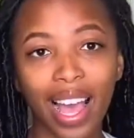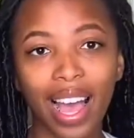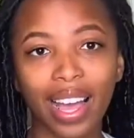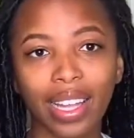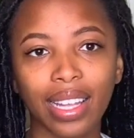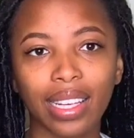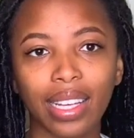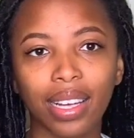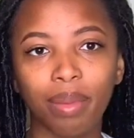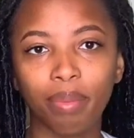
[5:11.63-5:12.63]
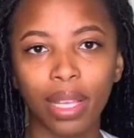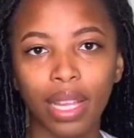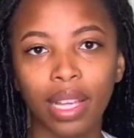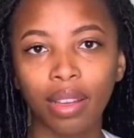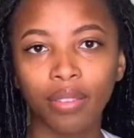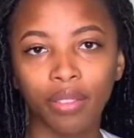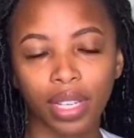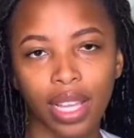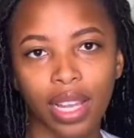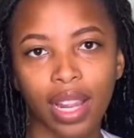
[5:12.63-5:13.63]
I ended up meeting a
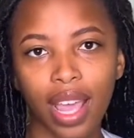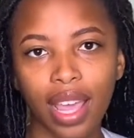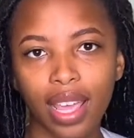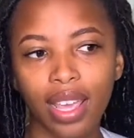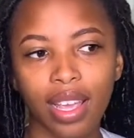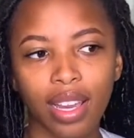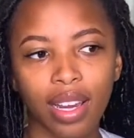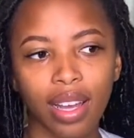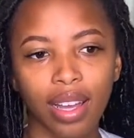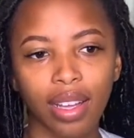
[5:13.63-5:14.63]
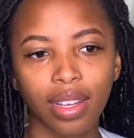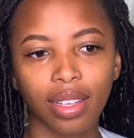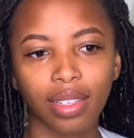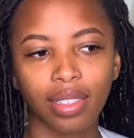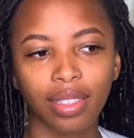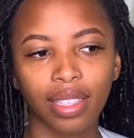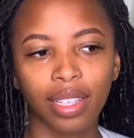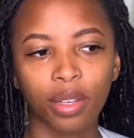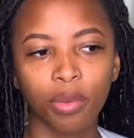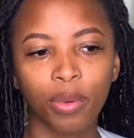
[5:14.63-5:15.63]
friend, and
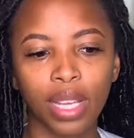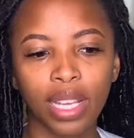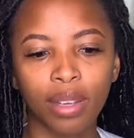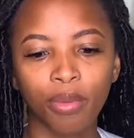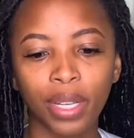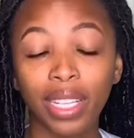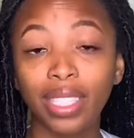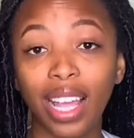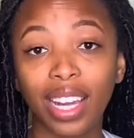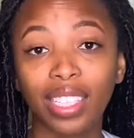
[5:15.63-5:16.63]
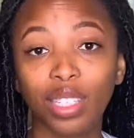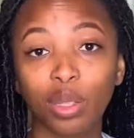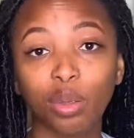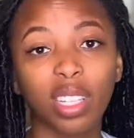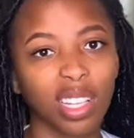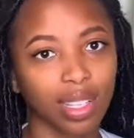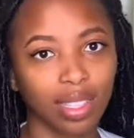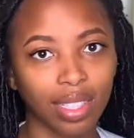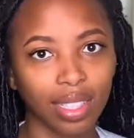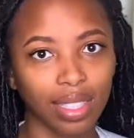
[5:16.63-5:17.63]
we decided to do
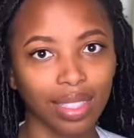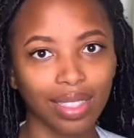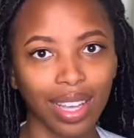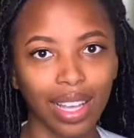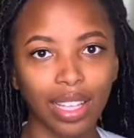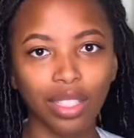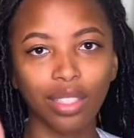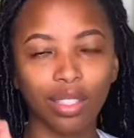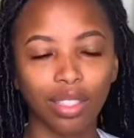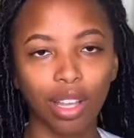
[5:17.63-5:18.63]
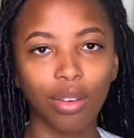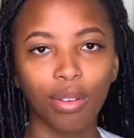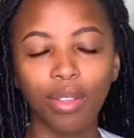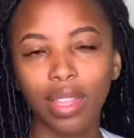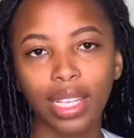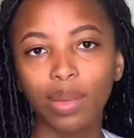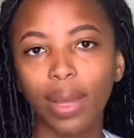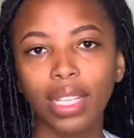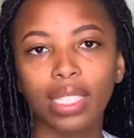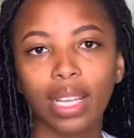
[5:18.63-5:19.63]
deans, okay? So that's
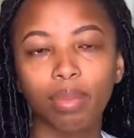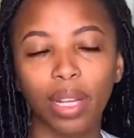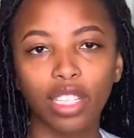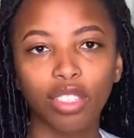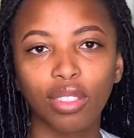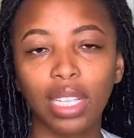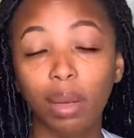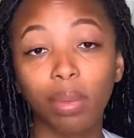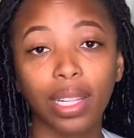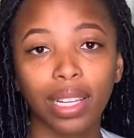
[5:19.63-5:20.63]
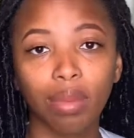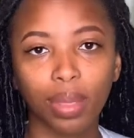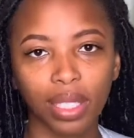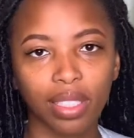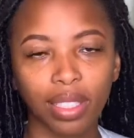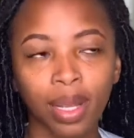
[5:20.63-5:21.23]
why I said make sure you take plenty of pictures.